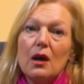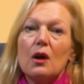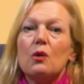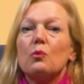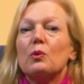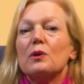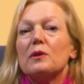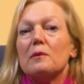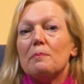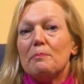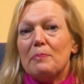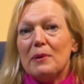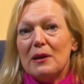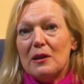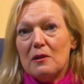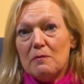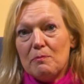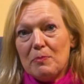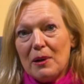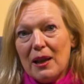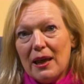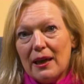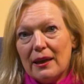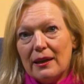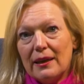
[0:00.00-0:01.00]
With a bit of
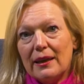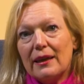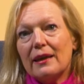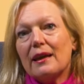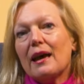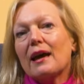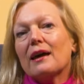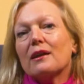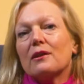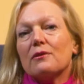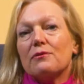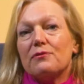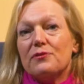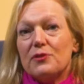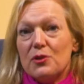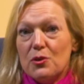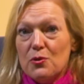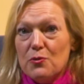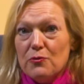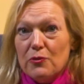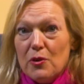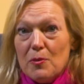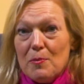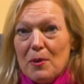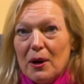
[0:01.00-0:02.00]
planning and a few
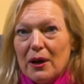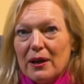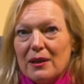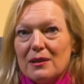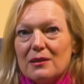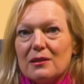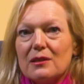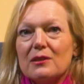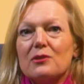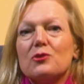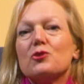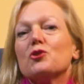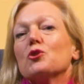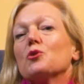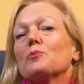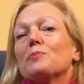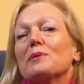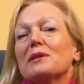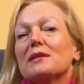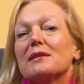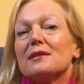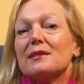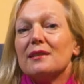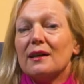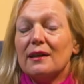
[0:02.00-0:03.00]
reminders, you'll
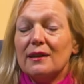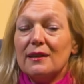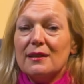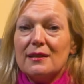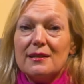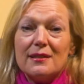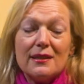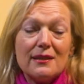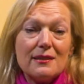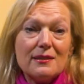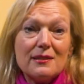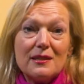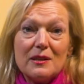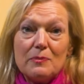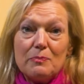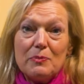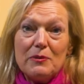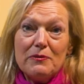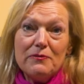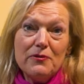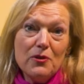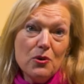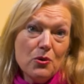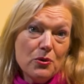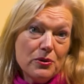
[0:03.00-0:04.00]
be done and dusted
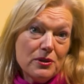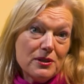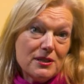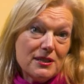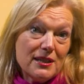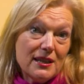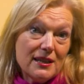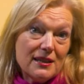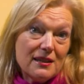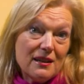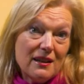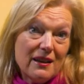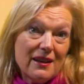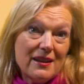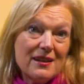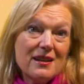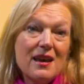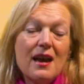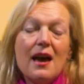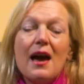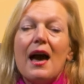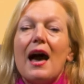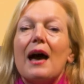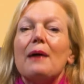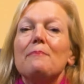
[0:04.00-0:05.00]
before the deadline
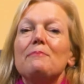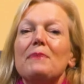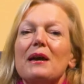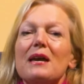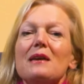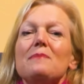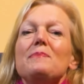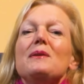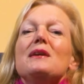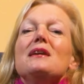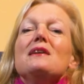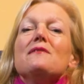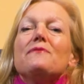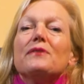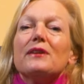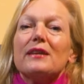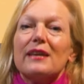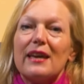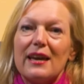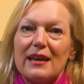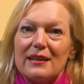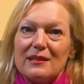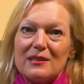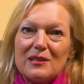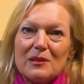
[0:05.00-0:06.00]
and maybe even
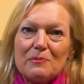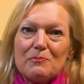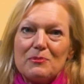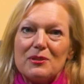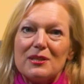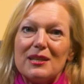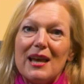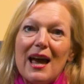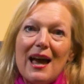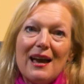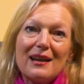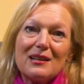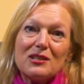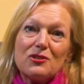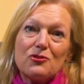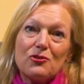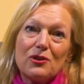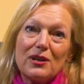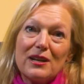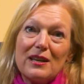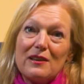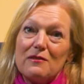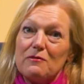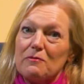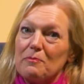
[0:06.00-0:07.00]
get some tax
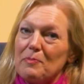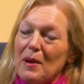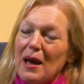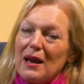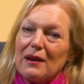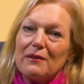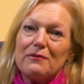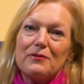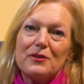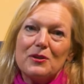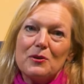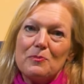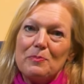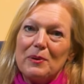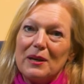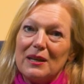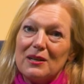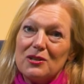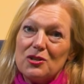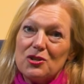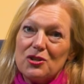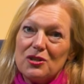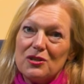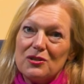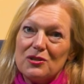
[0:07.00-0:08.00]
relief back for your
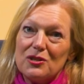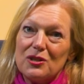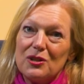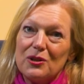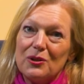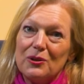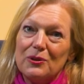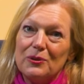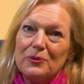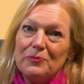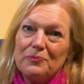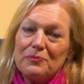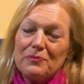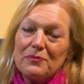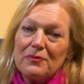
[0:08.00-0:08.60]
pension too.